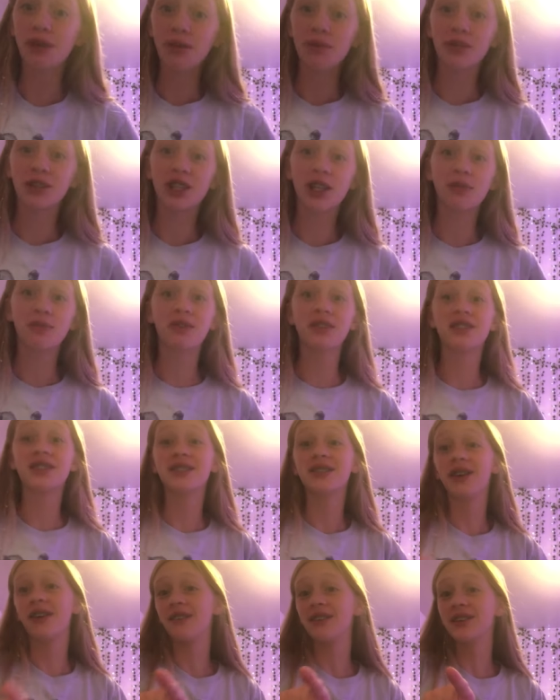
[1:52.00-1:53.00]
in my pajamas,
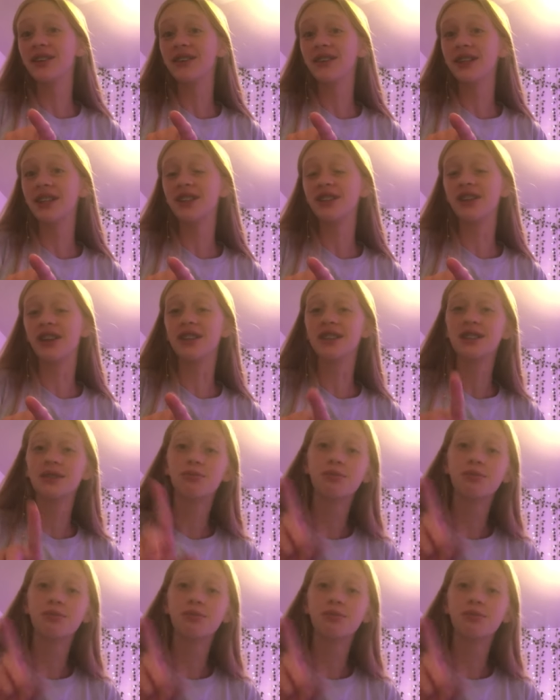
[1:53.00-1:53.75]
so I'm gonna go get dressed.